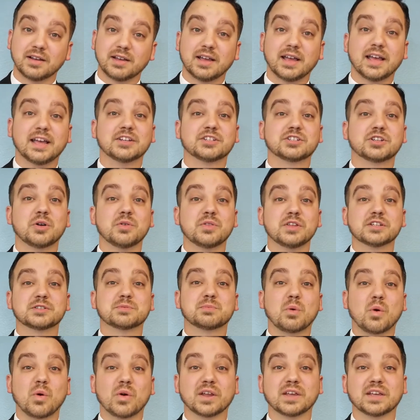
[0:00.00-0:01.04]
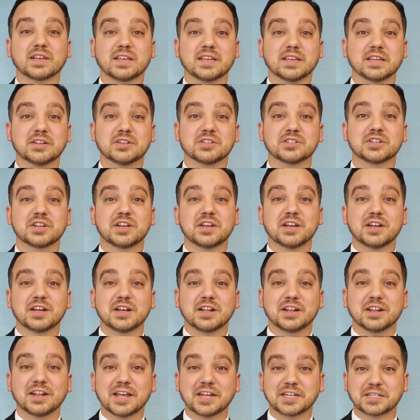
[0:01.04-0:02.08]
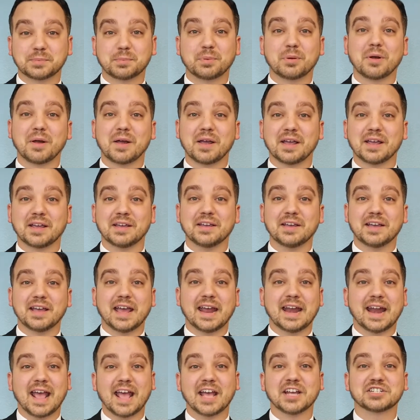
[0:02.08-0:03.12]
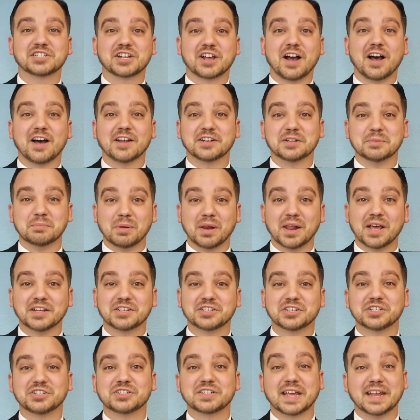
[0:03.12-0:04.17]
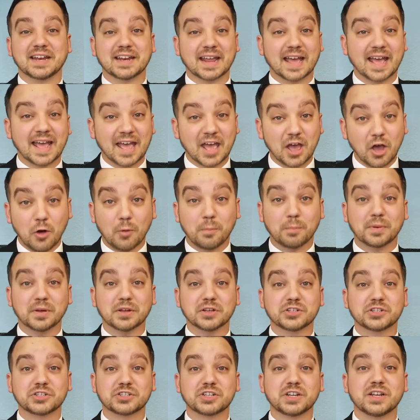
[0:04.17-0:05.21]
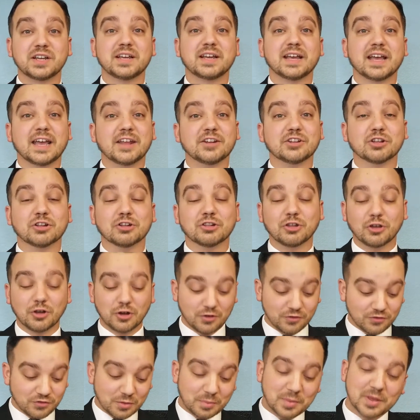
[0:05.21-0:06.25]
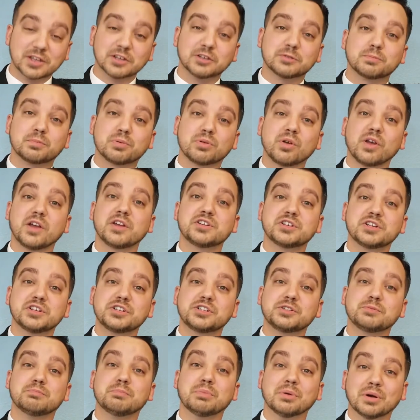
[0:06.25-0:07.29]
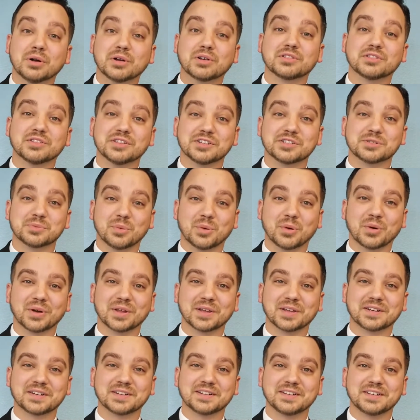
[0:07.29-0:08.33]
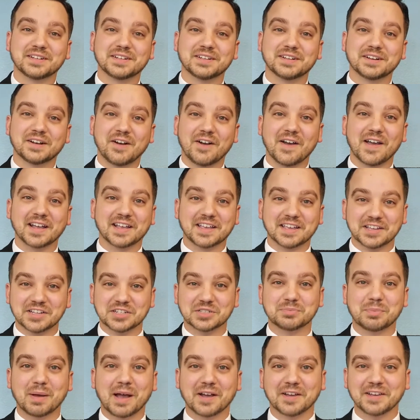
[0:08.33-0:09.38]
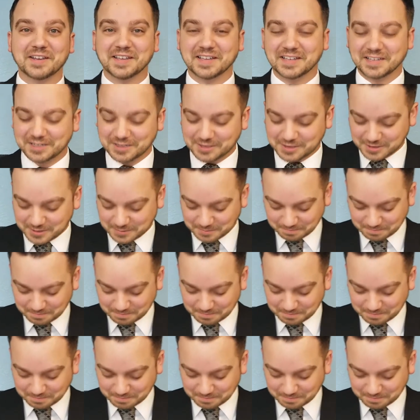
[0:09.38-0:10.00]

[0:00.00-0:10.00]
And so this morning, kids, let's pray and ask God to bless us and to help us and to learn from His precious book this morning. All right, kids, bow your heads